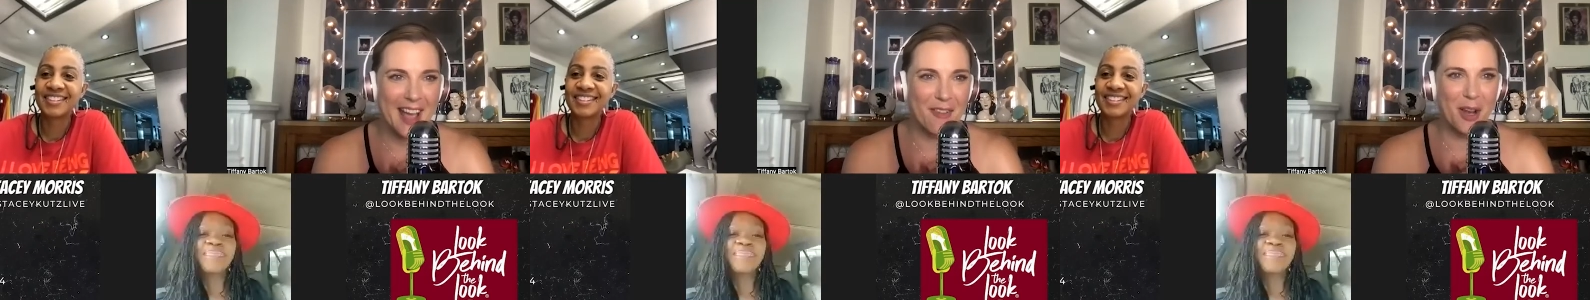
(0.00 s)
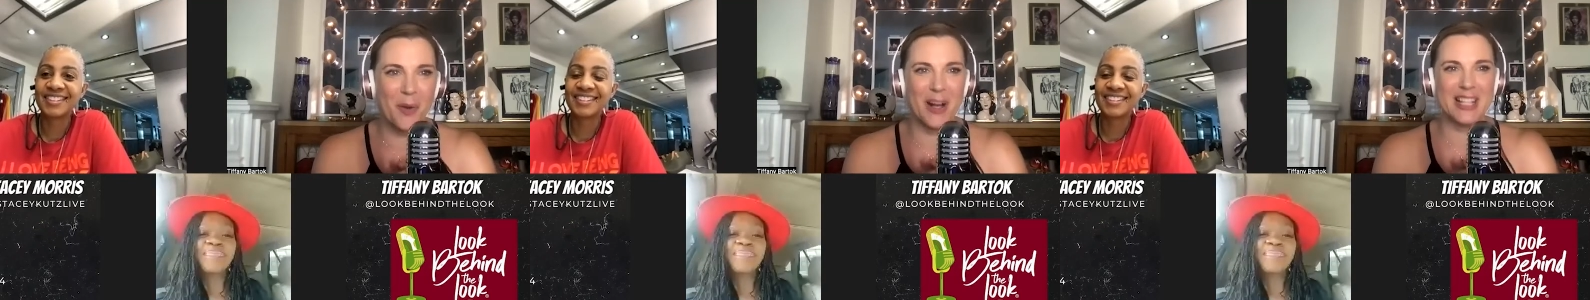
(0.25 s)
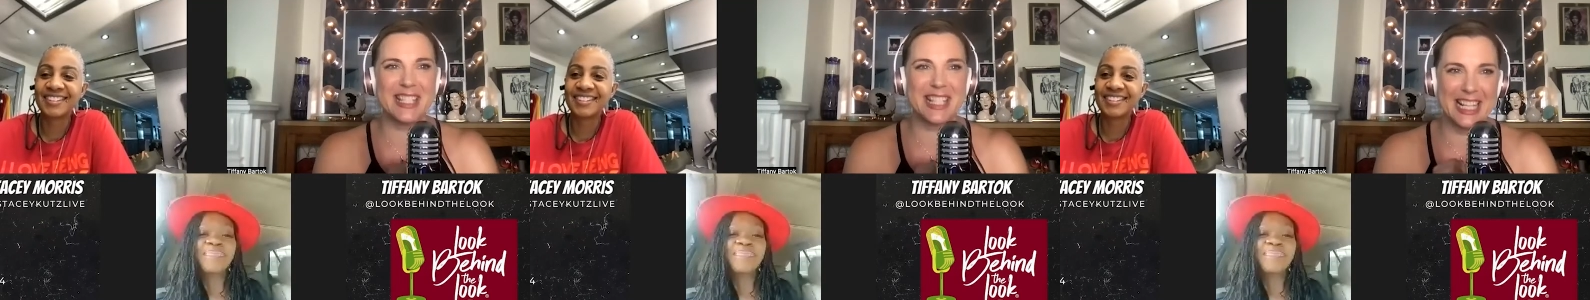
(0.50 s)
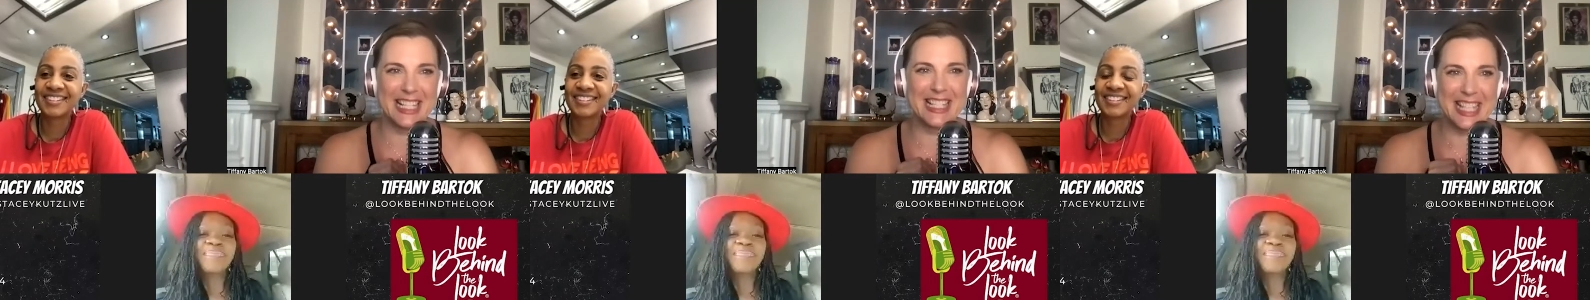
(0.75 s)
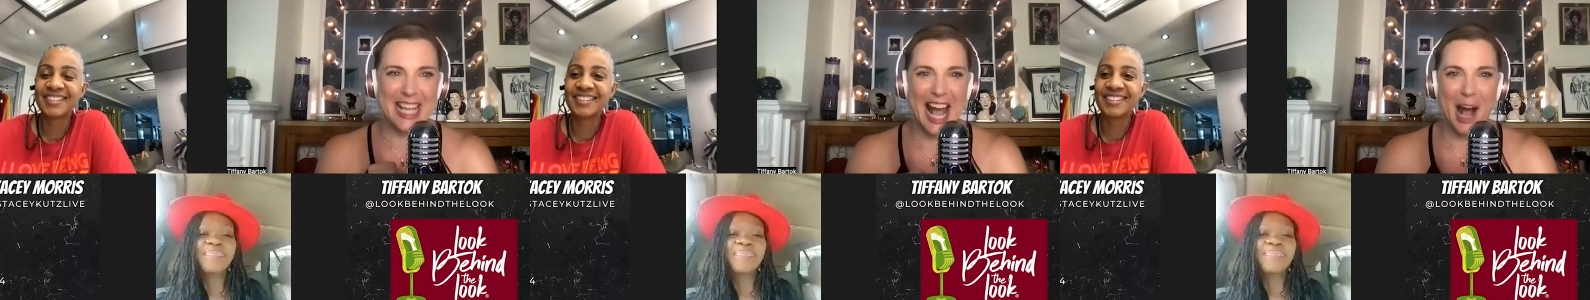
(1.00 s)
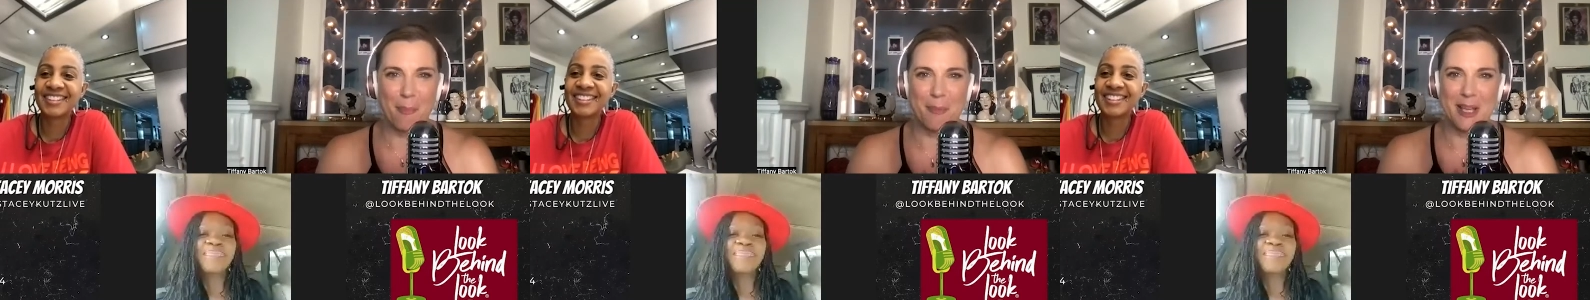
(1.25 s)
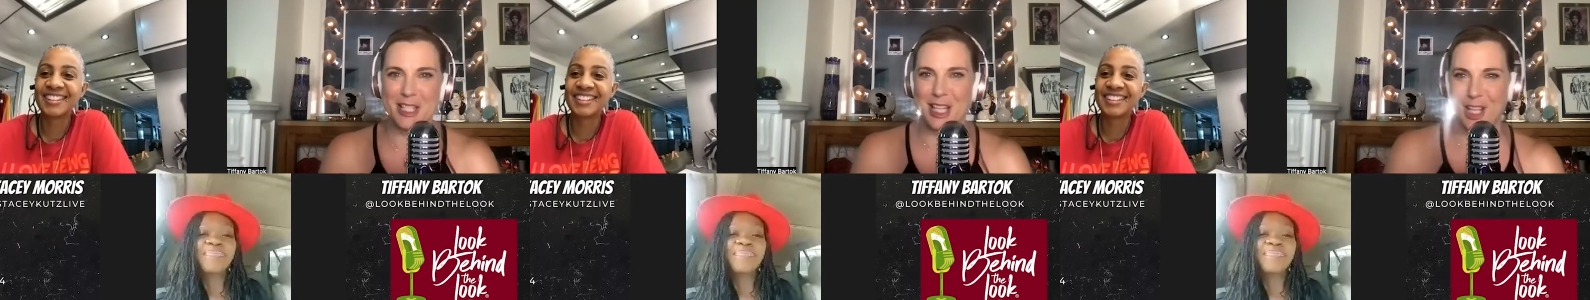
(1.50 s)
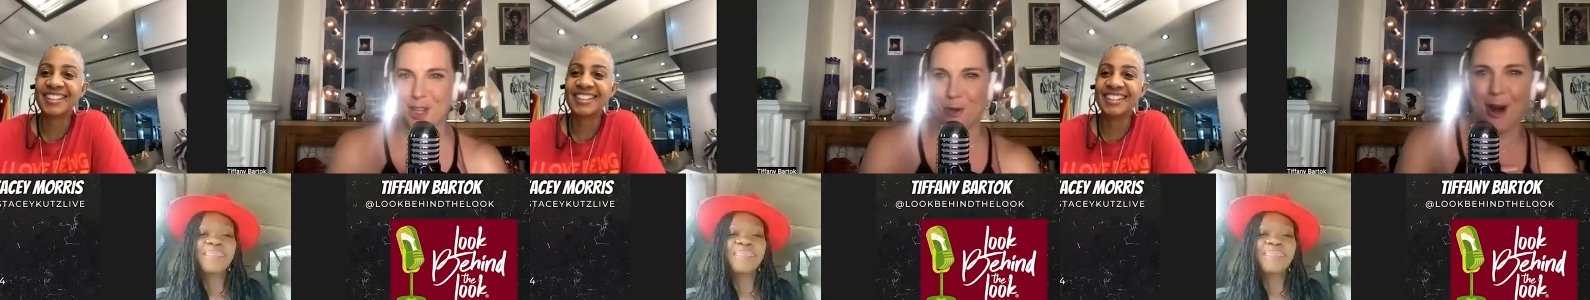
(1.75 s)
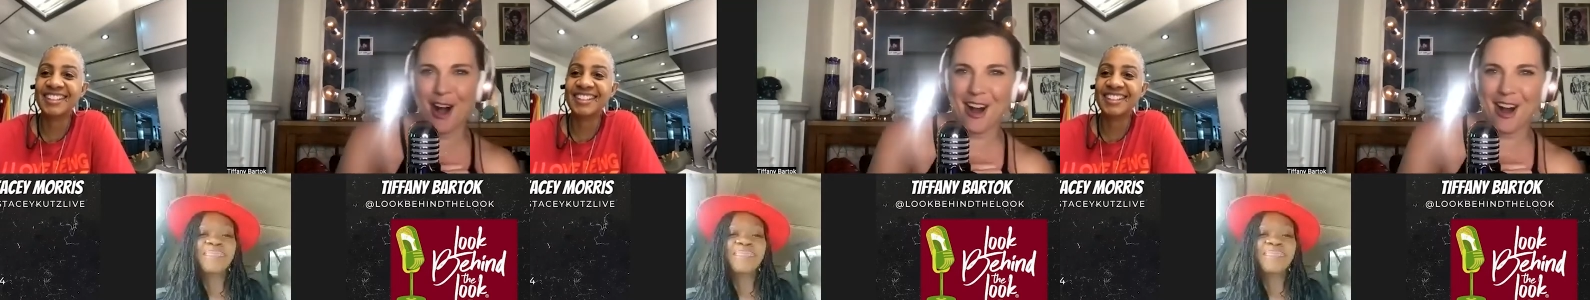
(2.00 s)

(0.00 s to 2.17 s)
Speaker 1: everyone's going to see how busy you